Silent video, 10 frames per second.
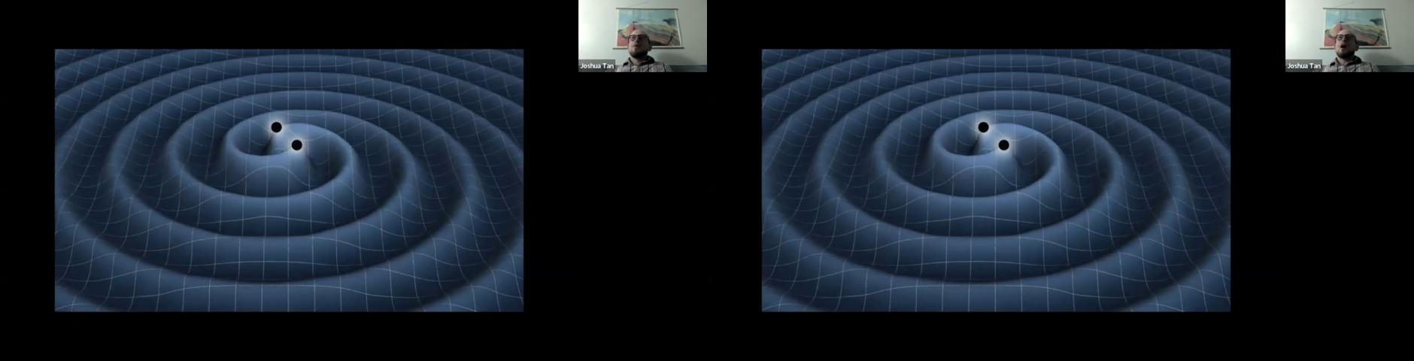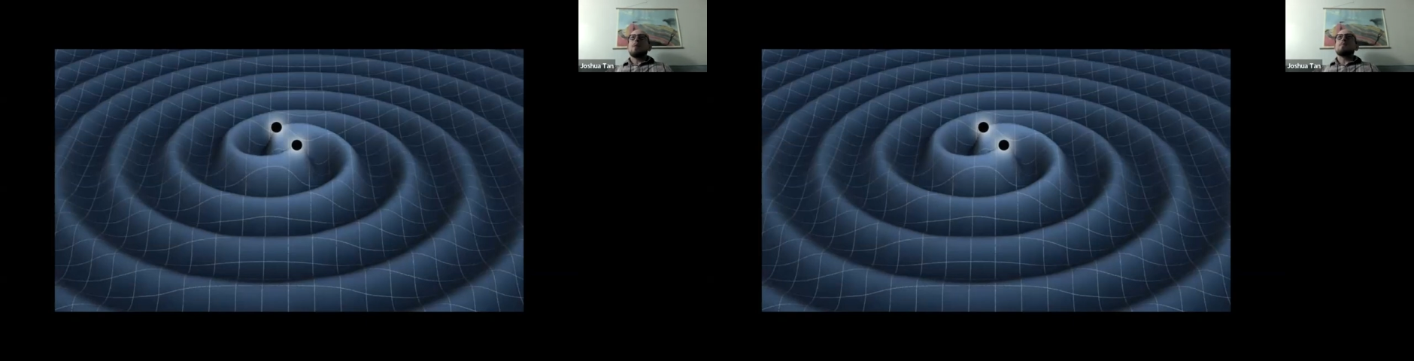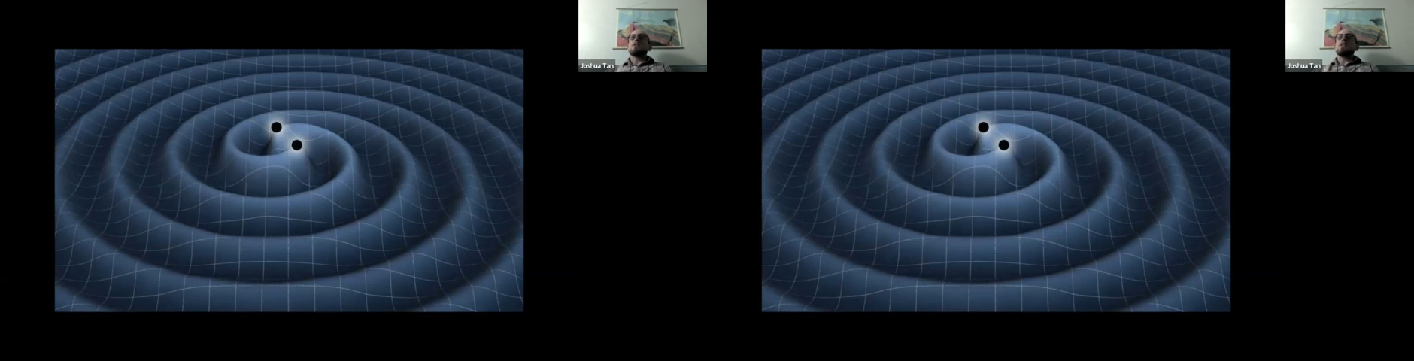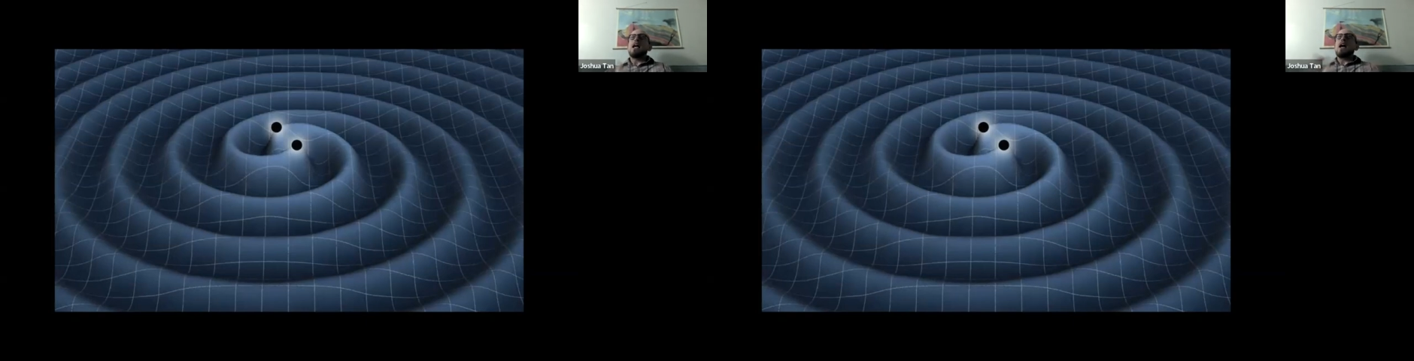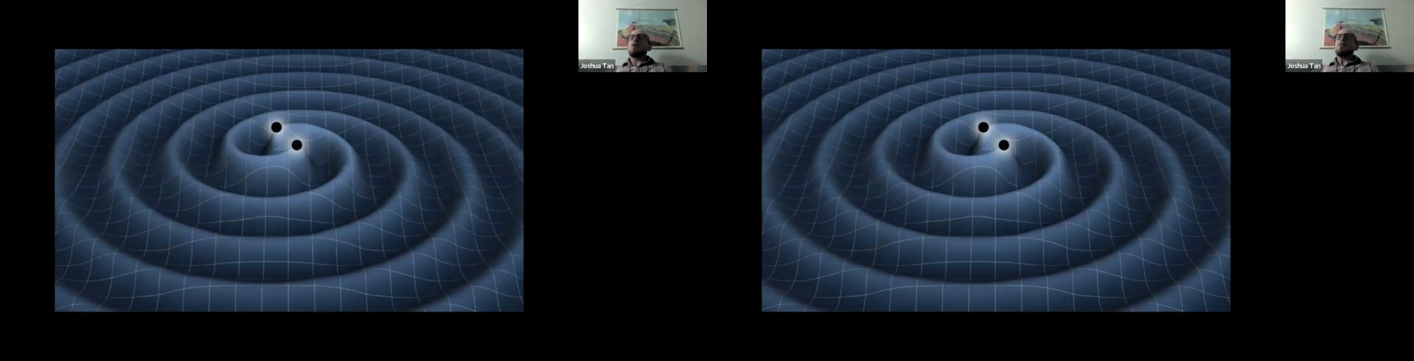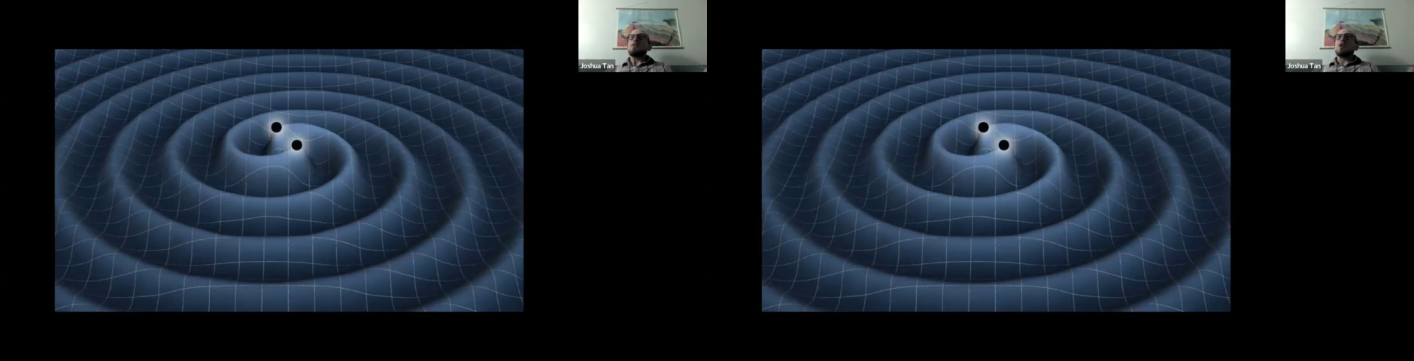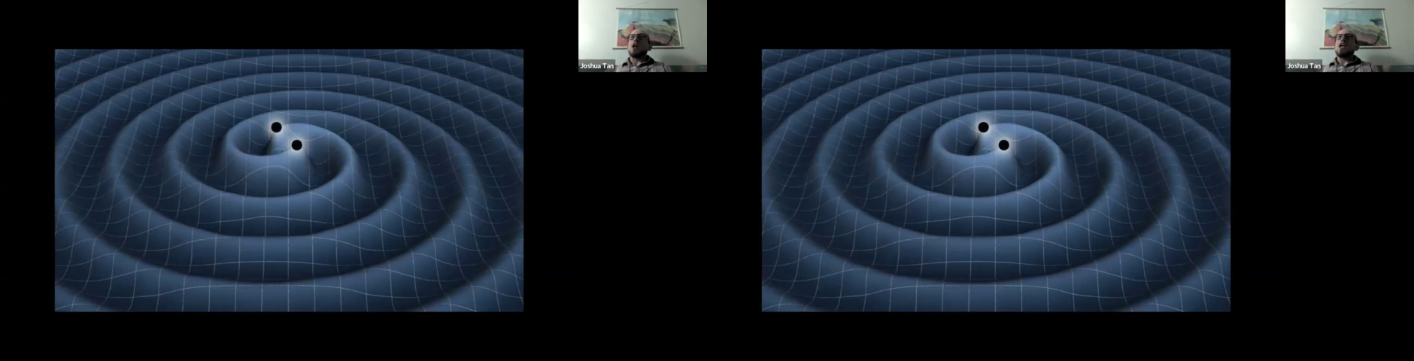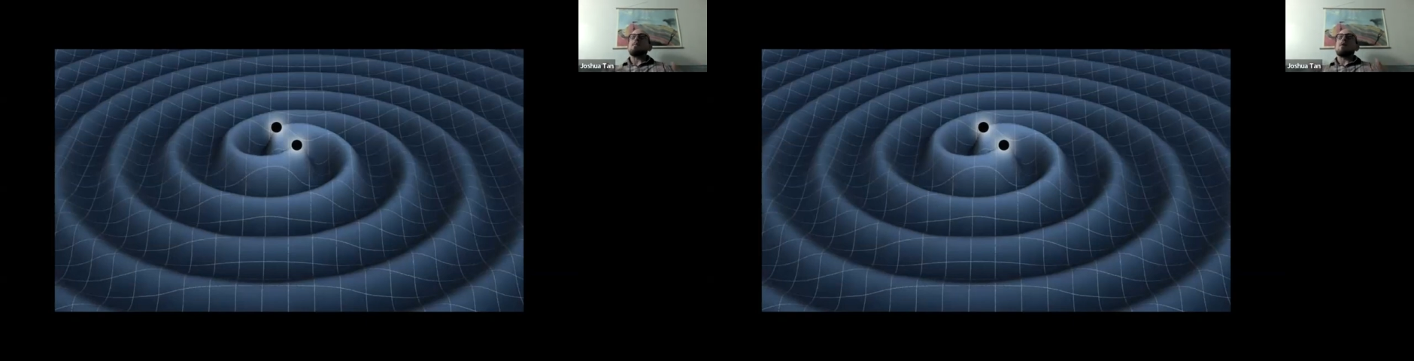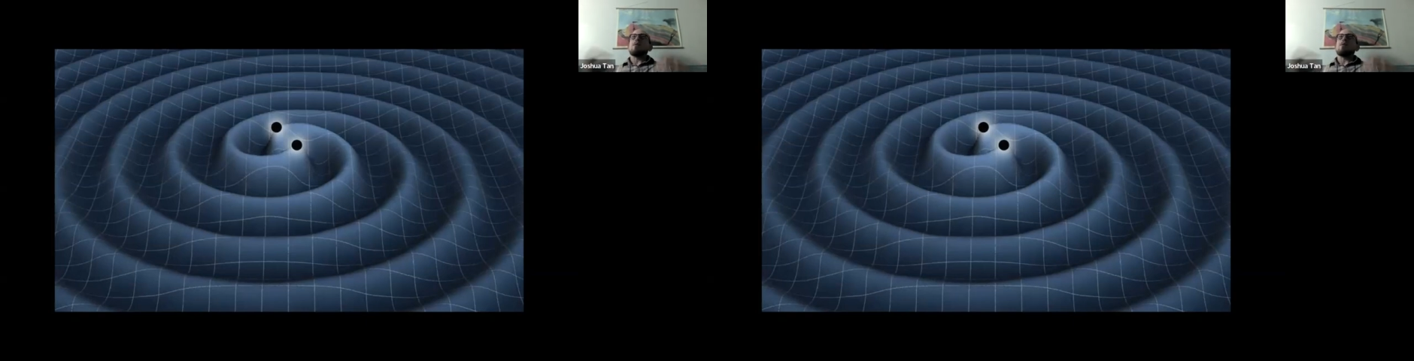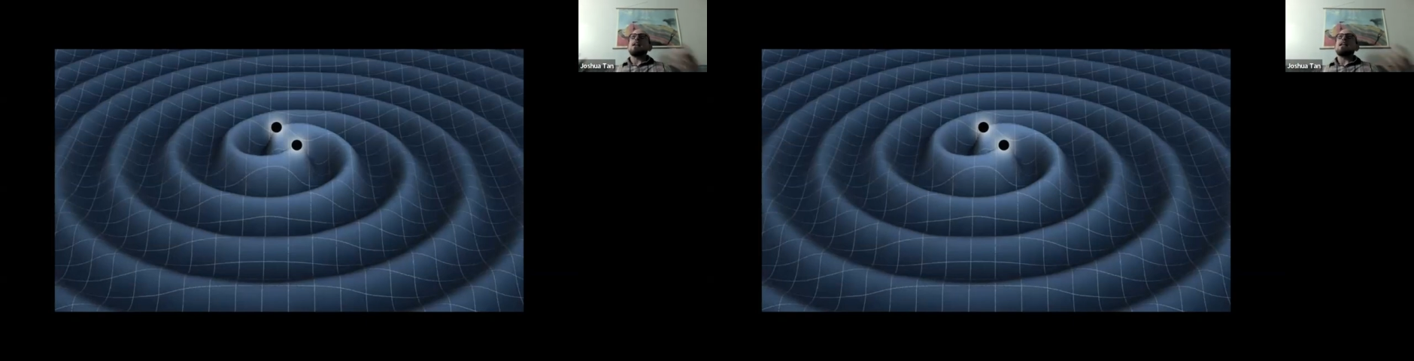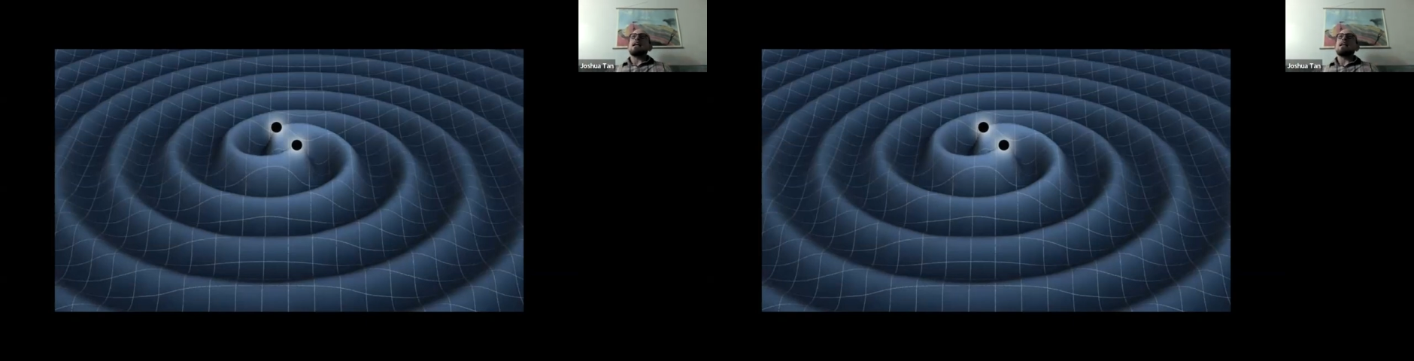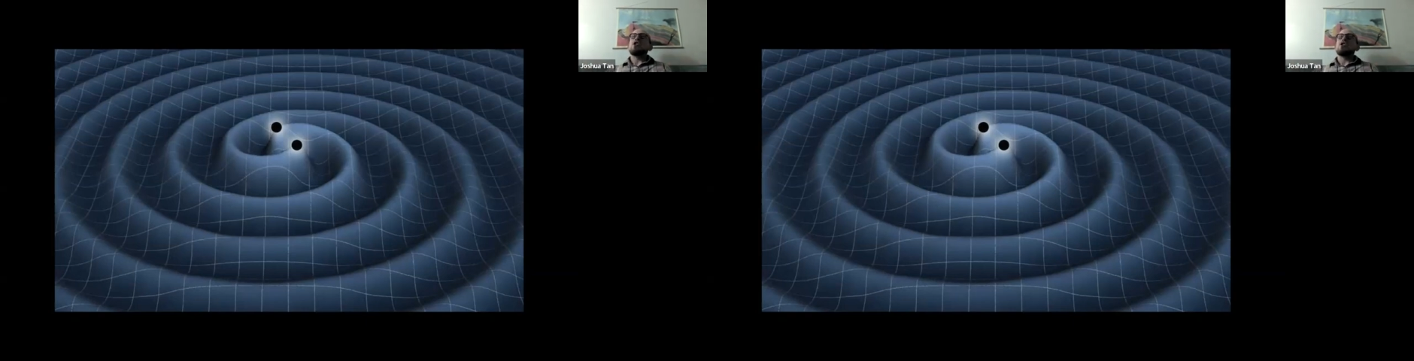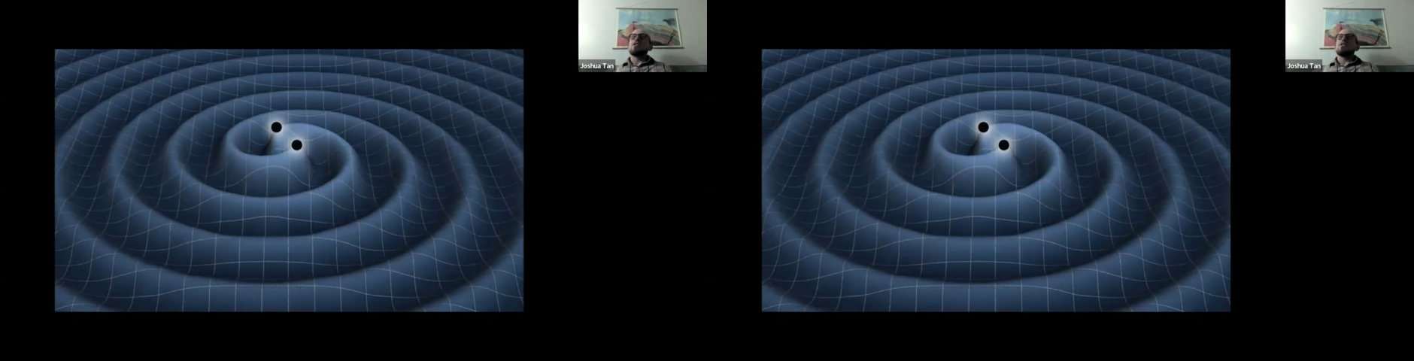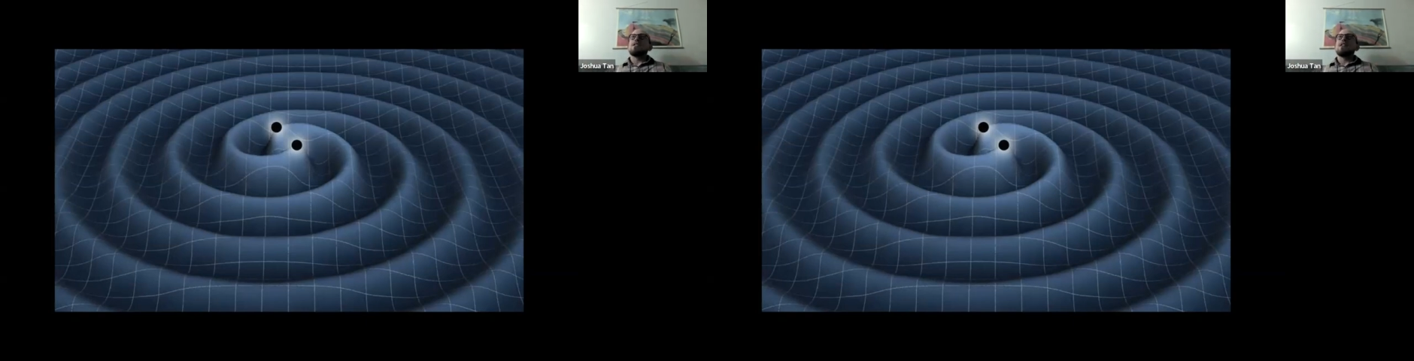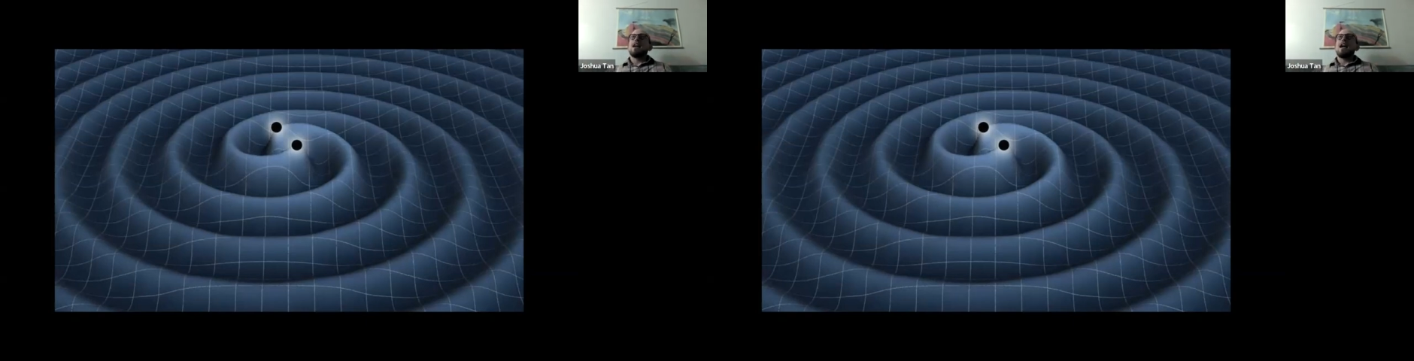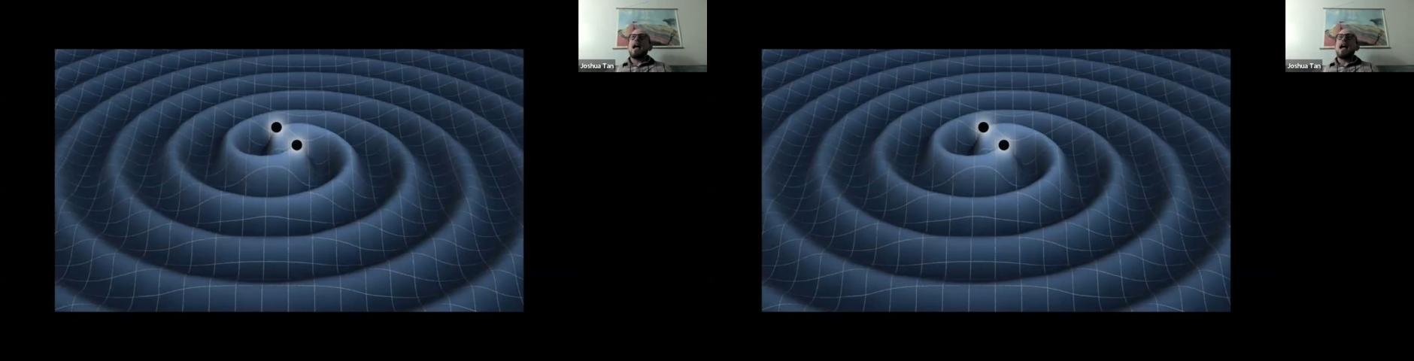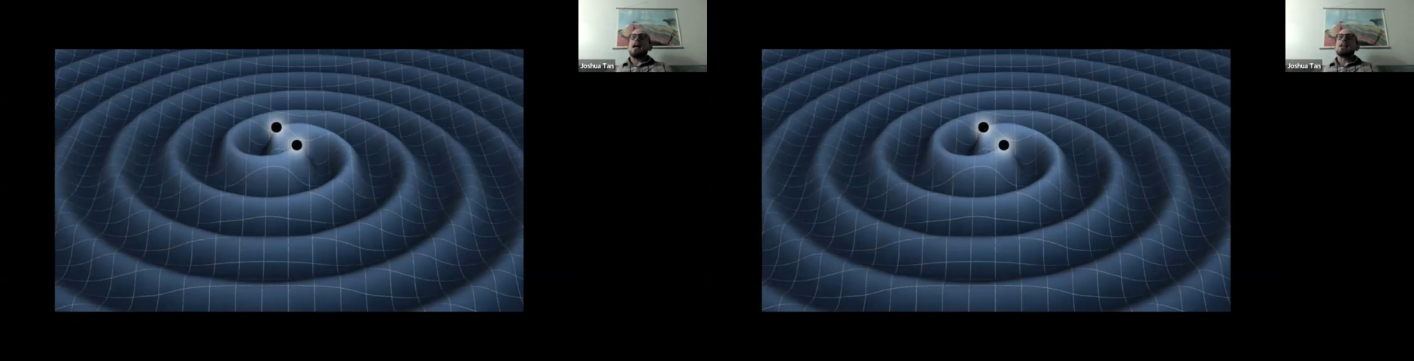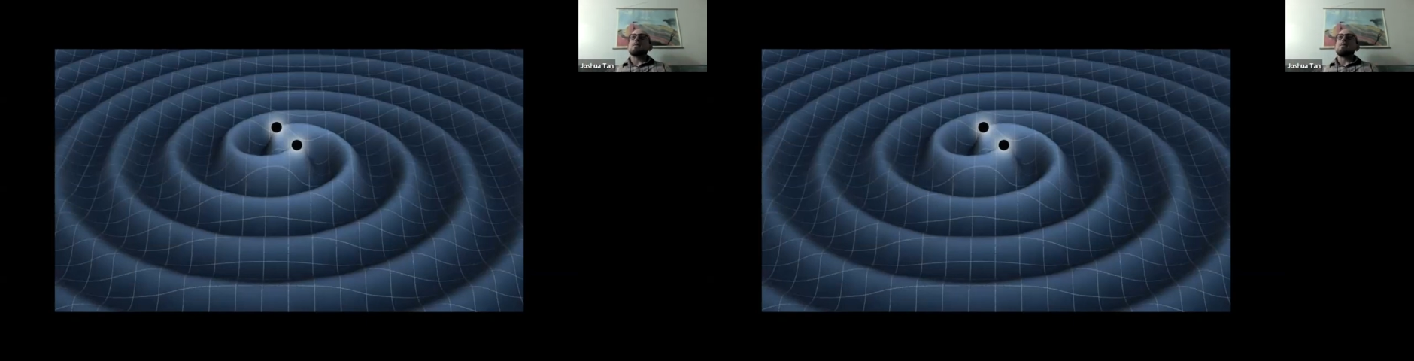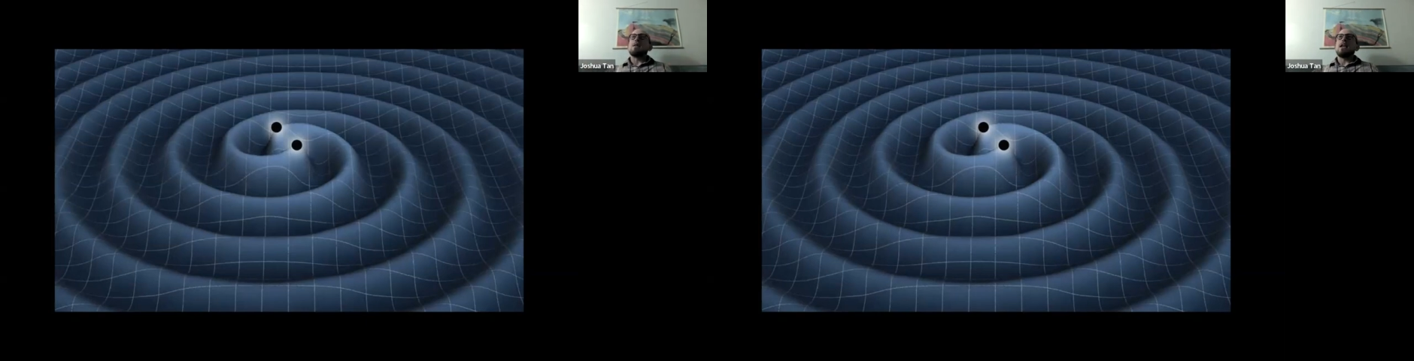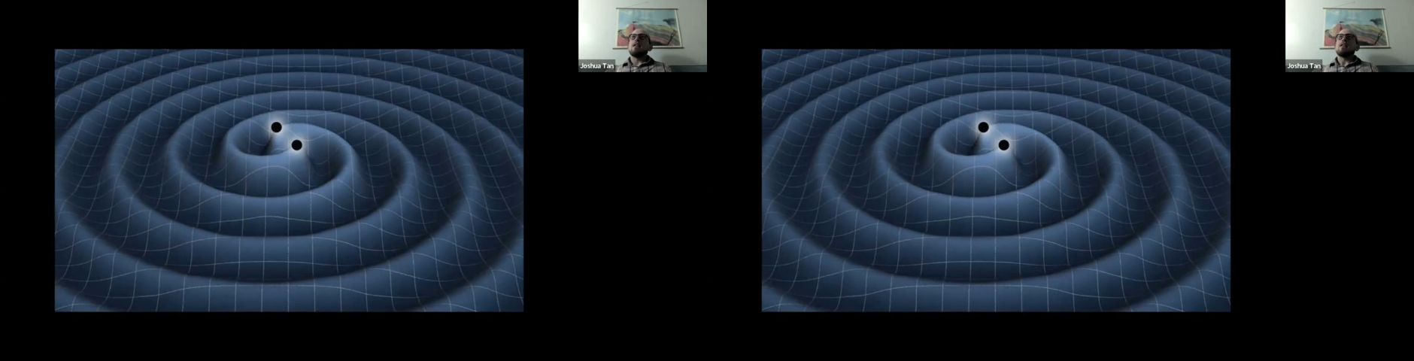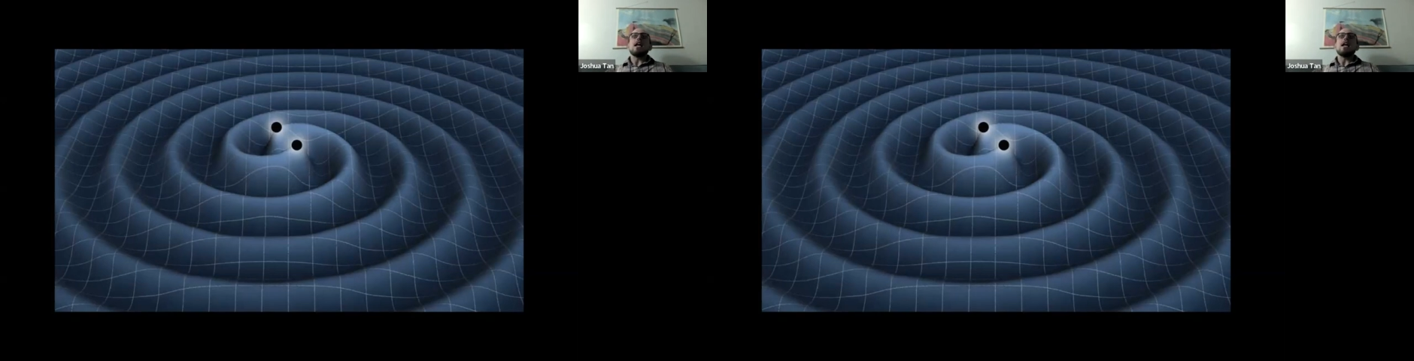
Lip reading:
Nobody's mouth can be seen.